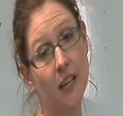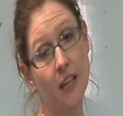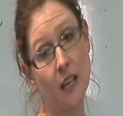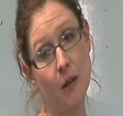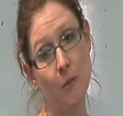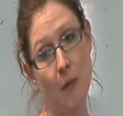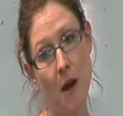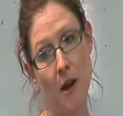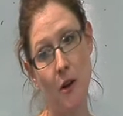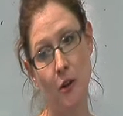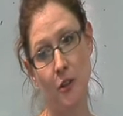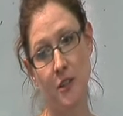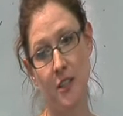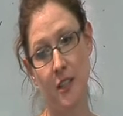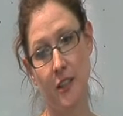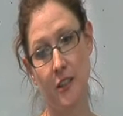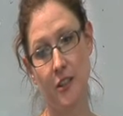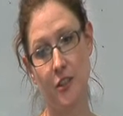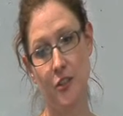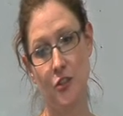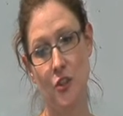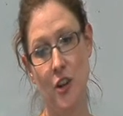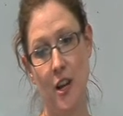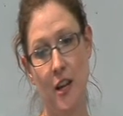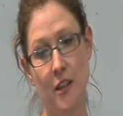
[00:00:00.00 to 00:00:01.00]
and abiotic
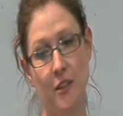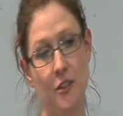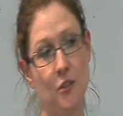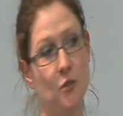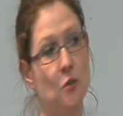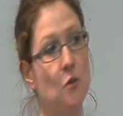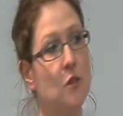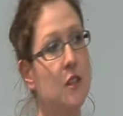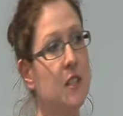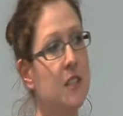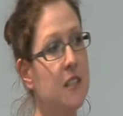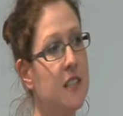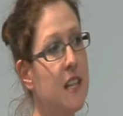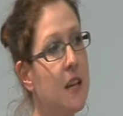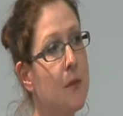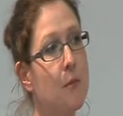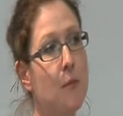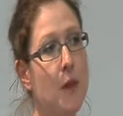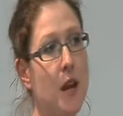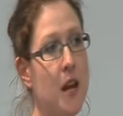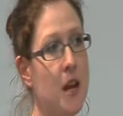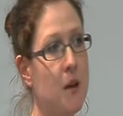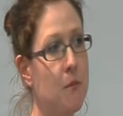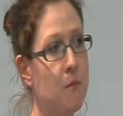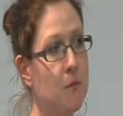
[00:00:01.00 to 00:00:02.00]
stress. So the same
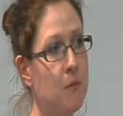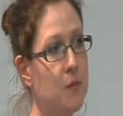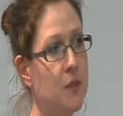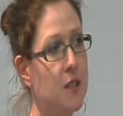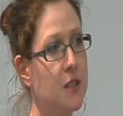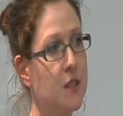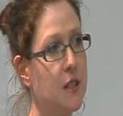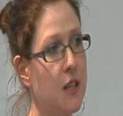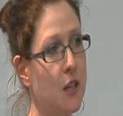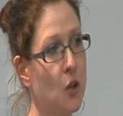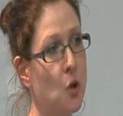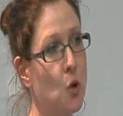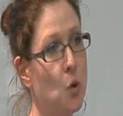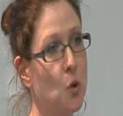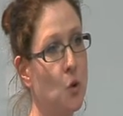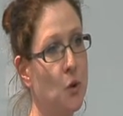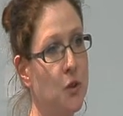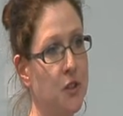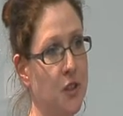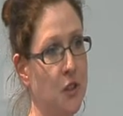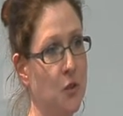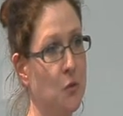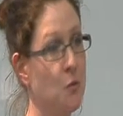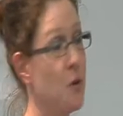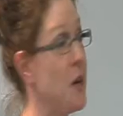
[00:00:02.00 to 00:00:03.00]
aims and
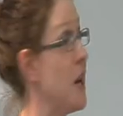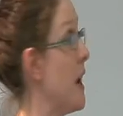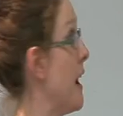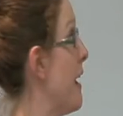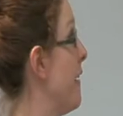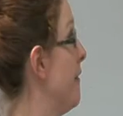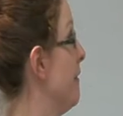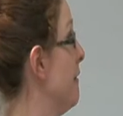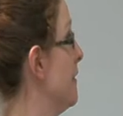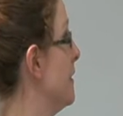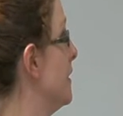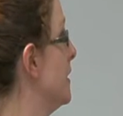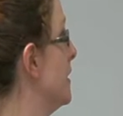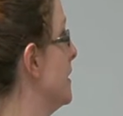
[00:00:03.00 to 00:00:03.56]
goals as we have.